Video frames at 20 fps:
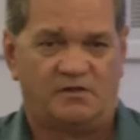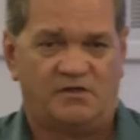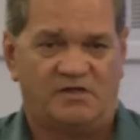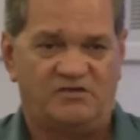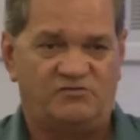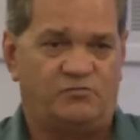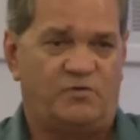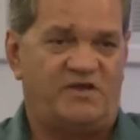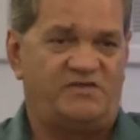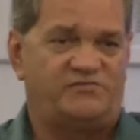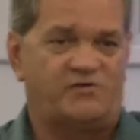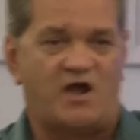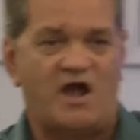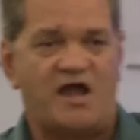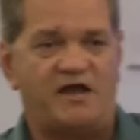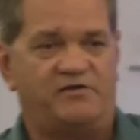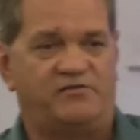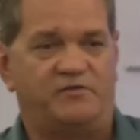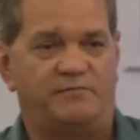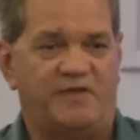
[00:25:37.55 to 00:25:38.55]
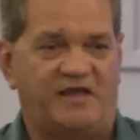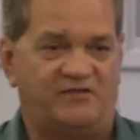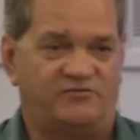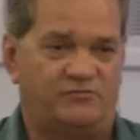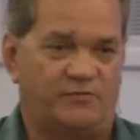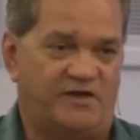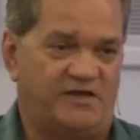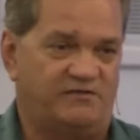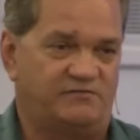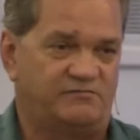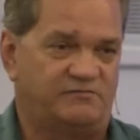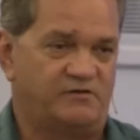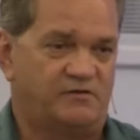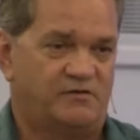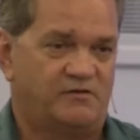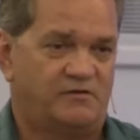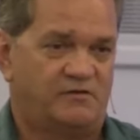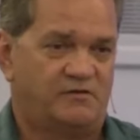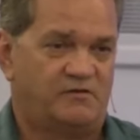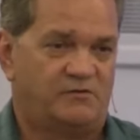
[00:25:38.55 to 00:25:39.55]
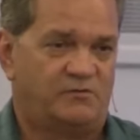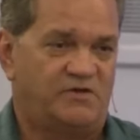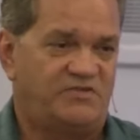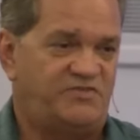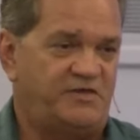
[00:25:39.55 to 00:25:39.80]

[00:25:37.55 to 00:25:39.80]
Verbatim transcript: His ways are higher than man's ways. We